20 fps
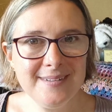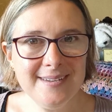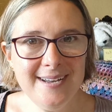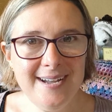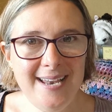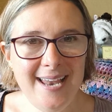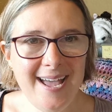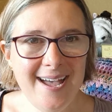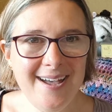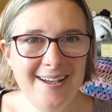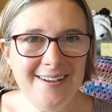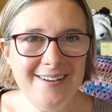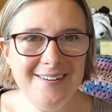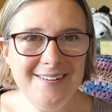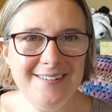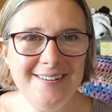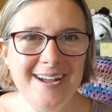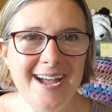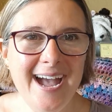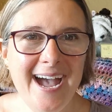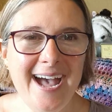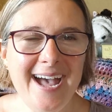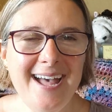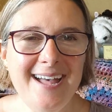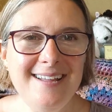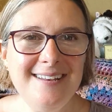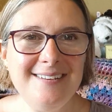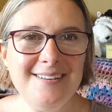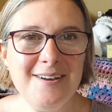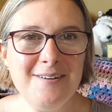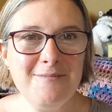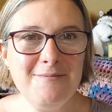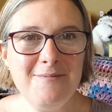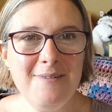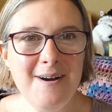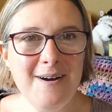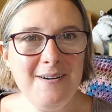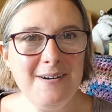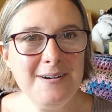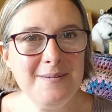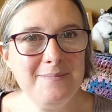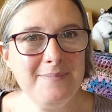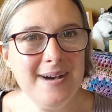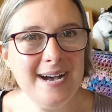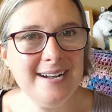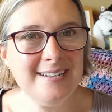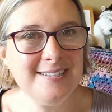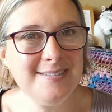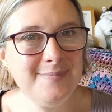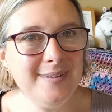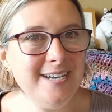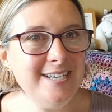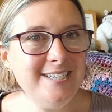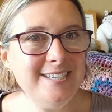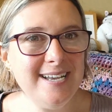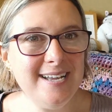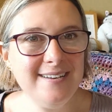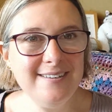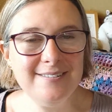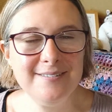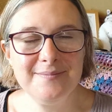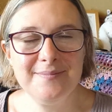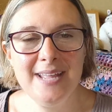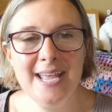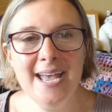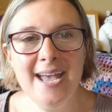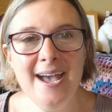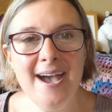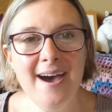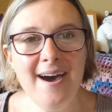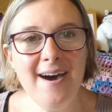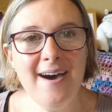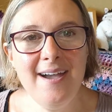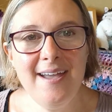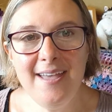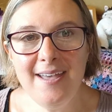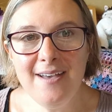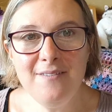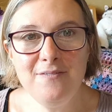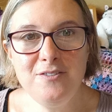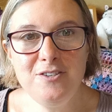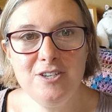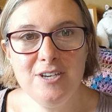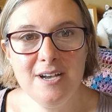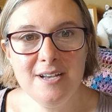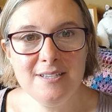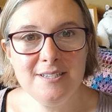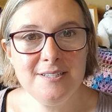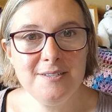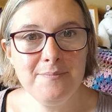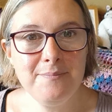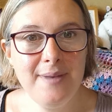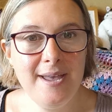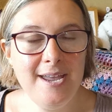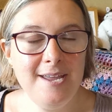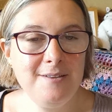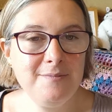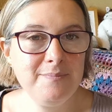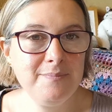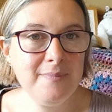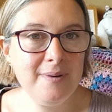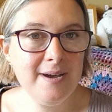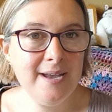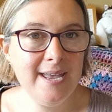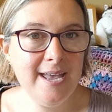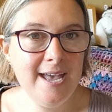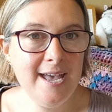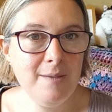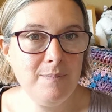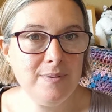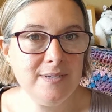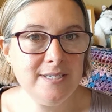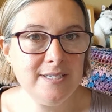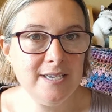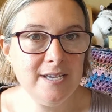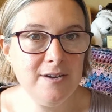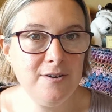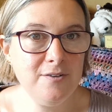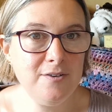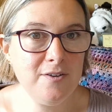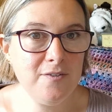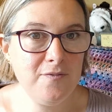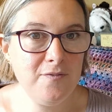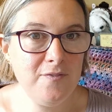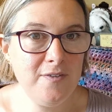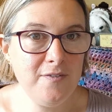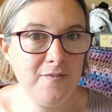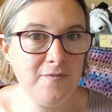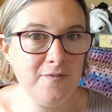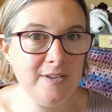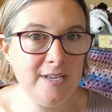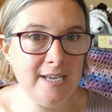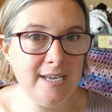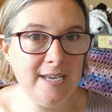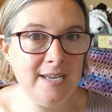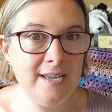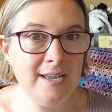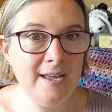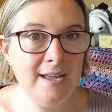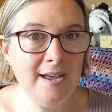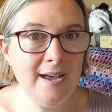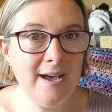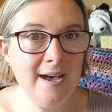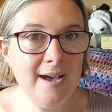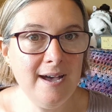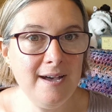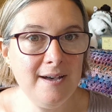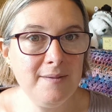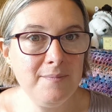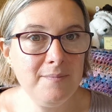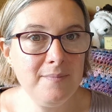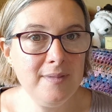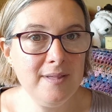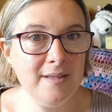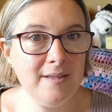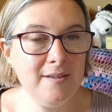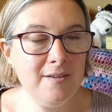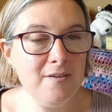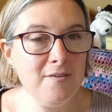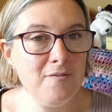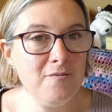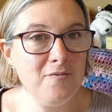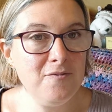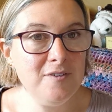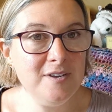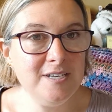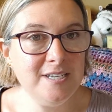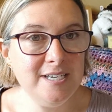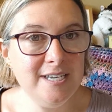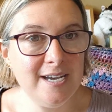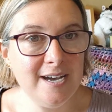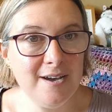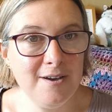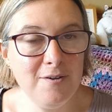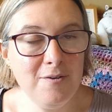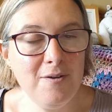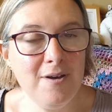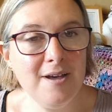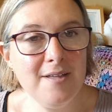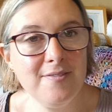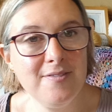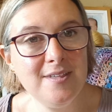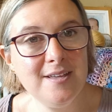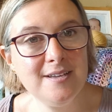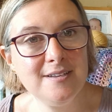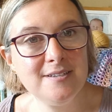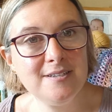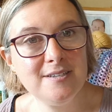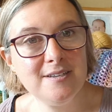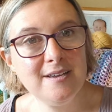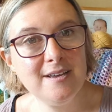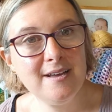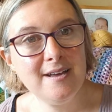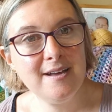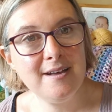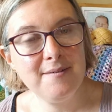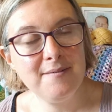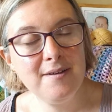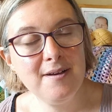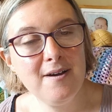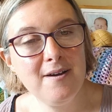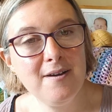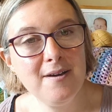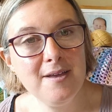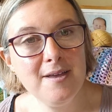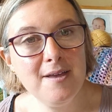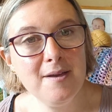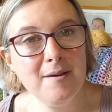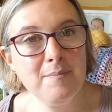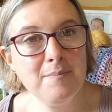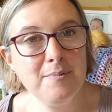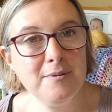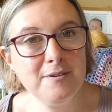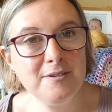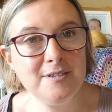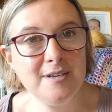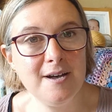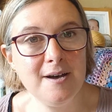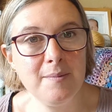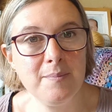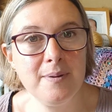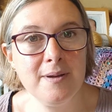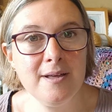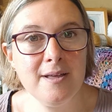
Hello and welcome back to my channel. I have just made my episode 50 video that I put up